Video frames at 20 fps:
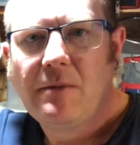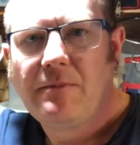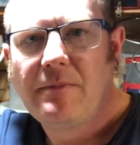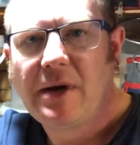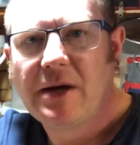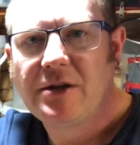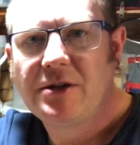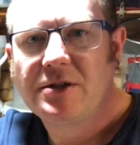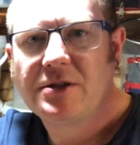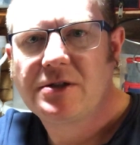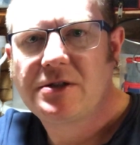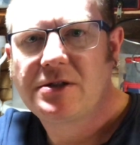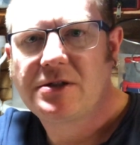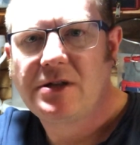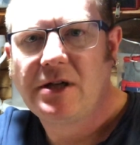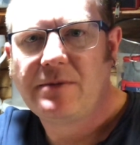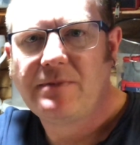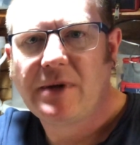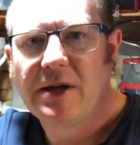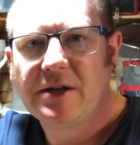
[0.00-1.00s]
maggots
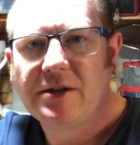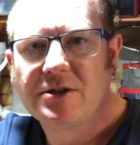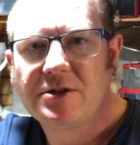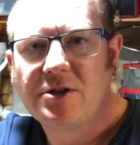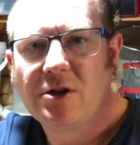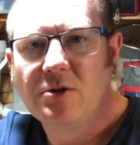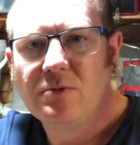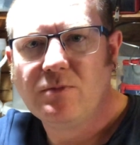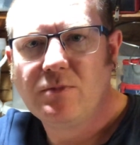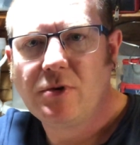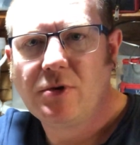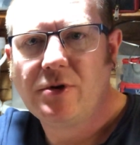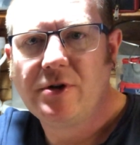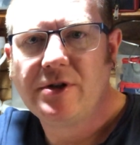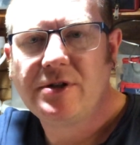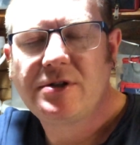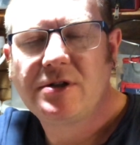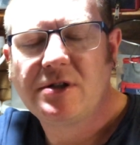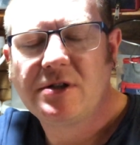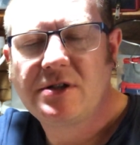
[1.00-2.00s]
don't burrow
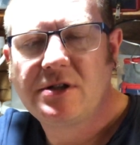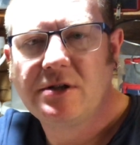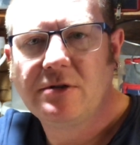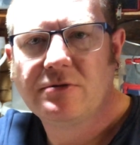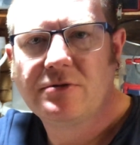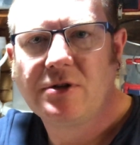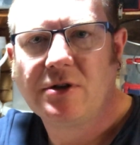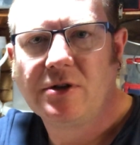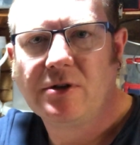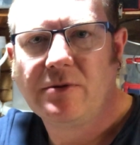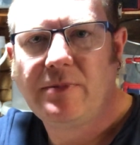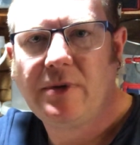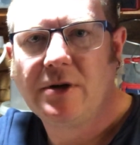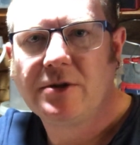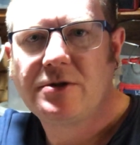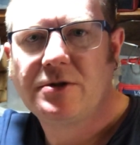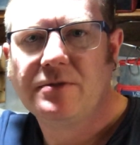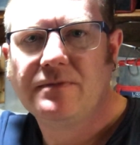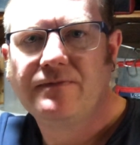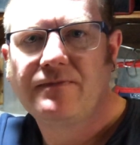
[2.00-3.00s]
into the silt on the
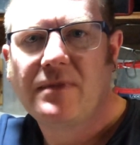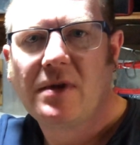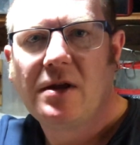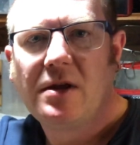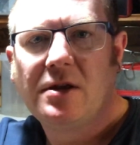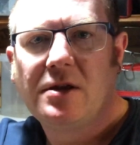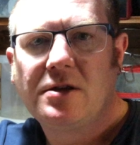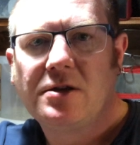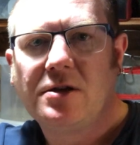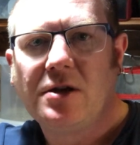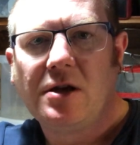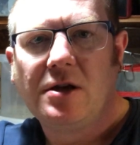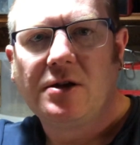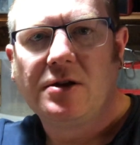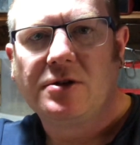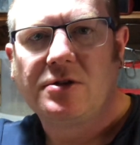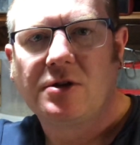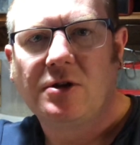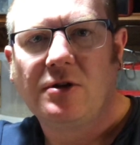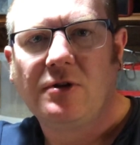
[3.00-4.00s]
bottom.
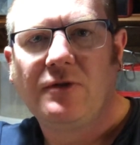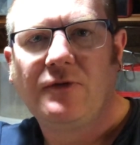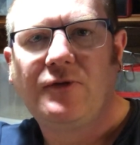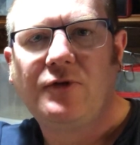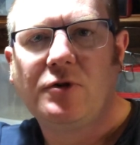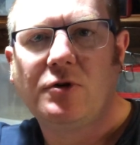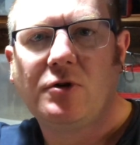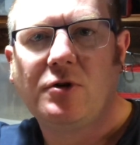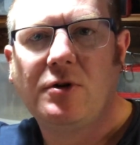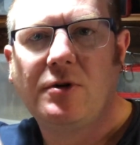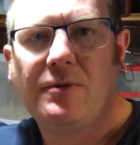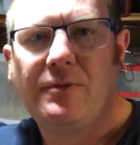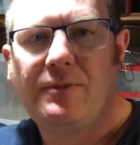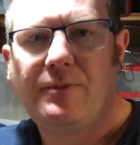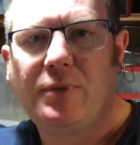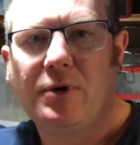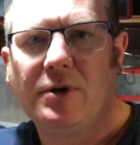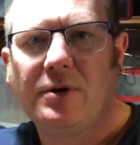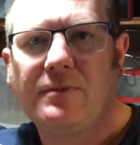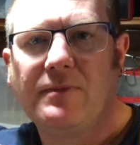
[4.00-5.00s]
So if you're
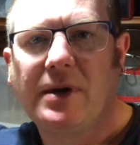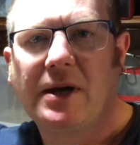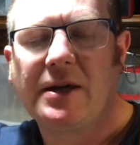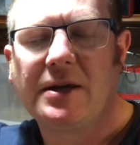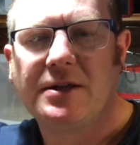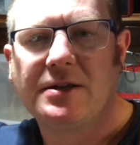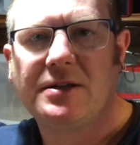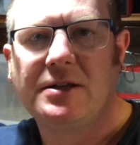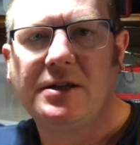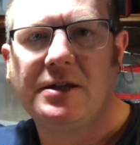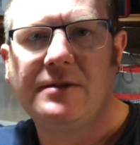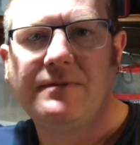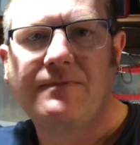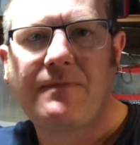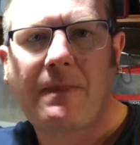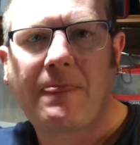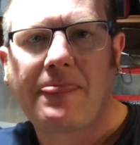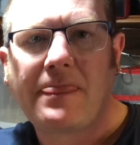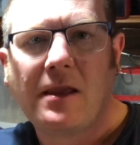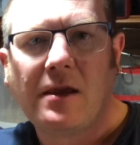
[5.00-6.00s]
putting maggots in,
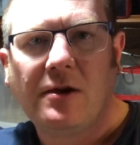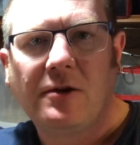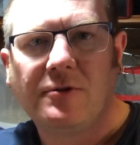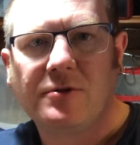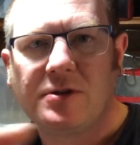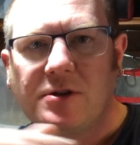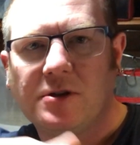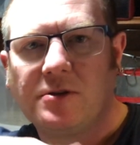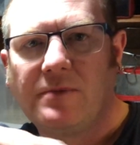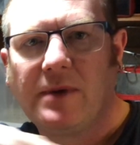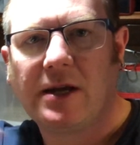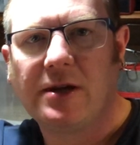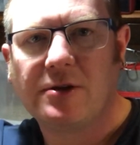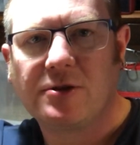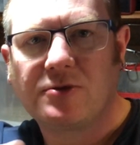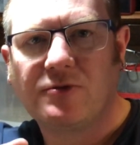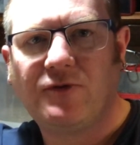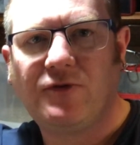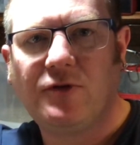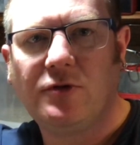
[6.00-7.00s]
obviously the
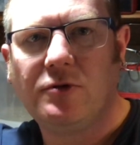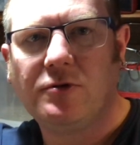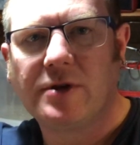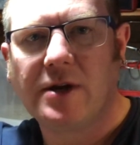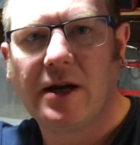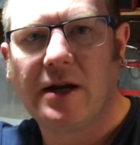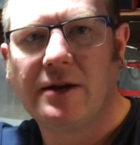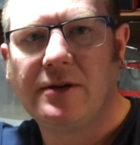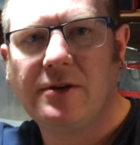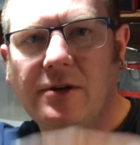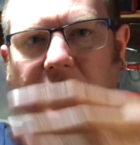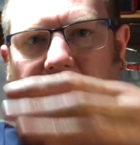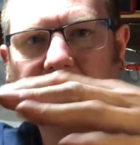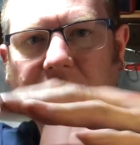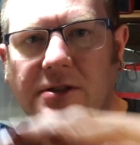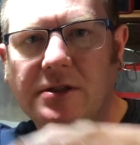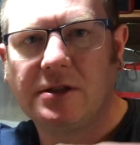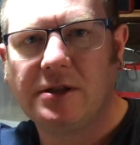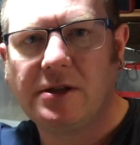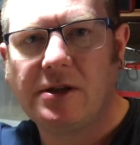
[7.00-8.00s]
maggots will fall down
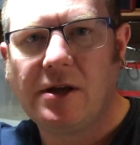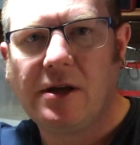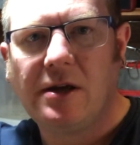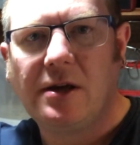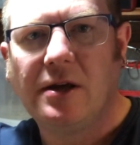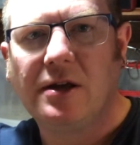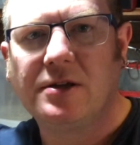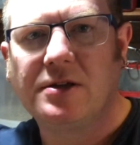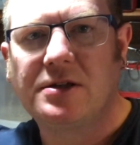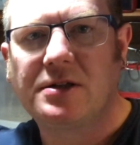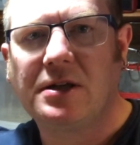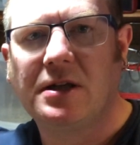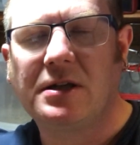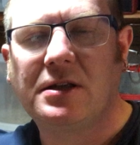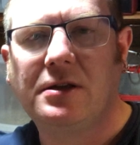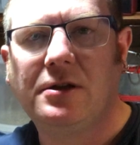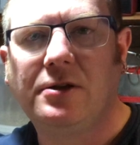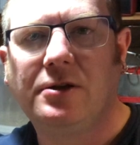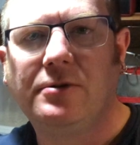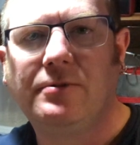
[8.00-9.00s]
nicely and
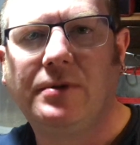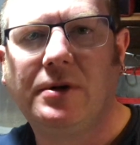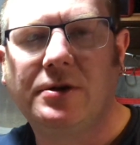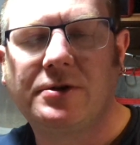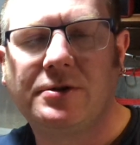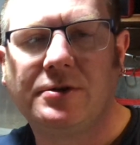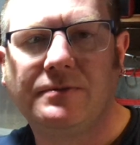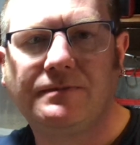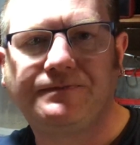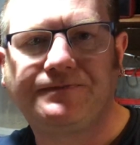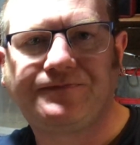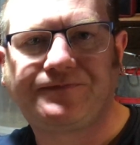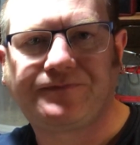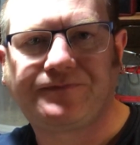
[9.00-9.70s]
settle on the bottom.